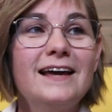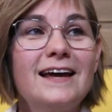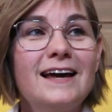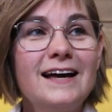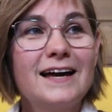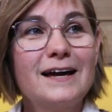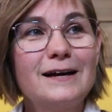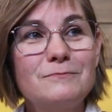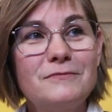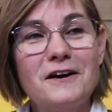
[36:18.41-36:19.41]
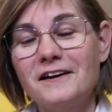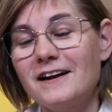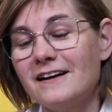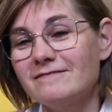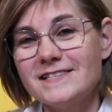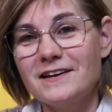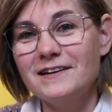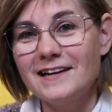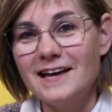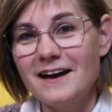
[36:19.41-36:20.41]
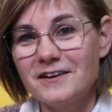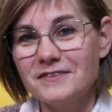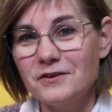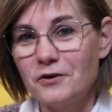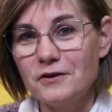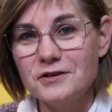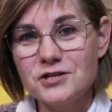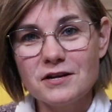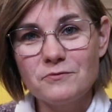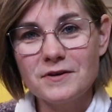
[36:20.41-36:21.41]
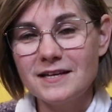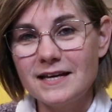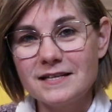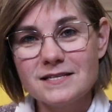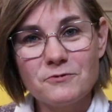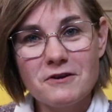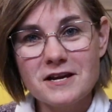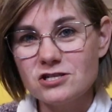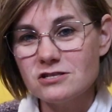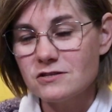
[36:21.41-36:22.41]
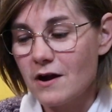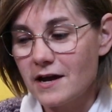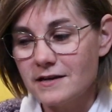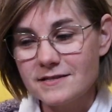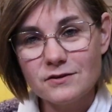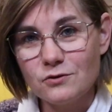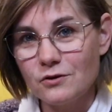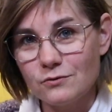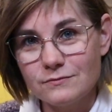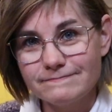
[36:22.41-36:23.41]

but suddenly I got the urge, and when the inspiration strikes, you know,